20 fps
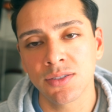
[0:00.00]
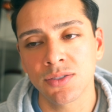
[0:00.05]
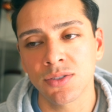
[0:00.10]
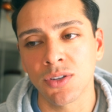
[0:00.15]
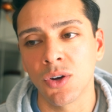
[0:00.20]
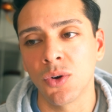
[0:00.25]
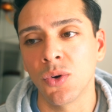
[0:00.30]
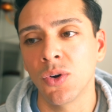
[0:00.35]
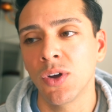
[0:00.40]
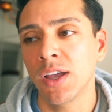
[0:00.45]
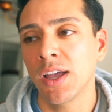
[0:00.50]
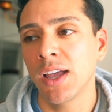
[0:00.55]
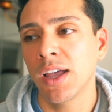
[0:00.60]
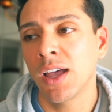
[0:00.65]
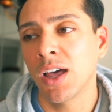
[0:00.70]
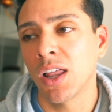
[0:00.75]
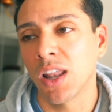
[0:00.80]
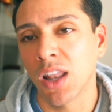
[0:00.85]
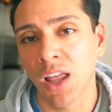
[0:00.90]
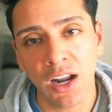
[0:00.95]
So
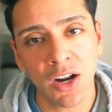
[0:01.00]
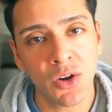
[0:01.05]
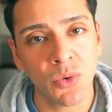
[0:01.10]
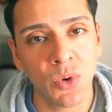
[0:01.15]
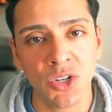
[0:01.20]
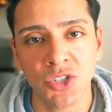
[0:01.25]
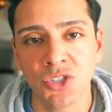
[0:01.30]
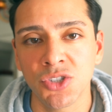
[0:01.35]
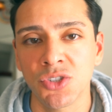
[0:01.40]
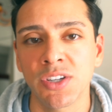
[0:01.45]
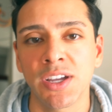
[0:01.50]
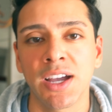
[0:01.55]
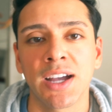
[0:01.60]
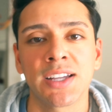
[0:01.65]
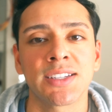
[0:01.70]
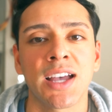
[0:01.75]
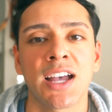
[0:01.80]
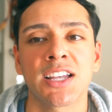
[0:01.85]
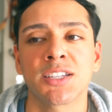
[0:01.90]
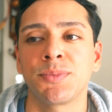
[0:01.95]
a lot of questions you
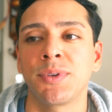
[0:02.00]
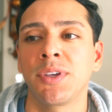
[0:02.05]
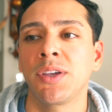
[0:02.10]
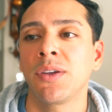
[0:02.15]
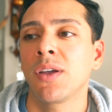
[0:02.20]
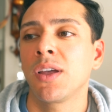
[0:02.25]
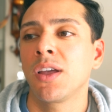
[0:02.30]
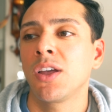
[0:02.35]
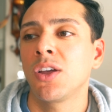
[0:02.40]
guys ask me,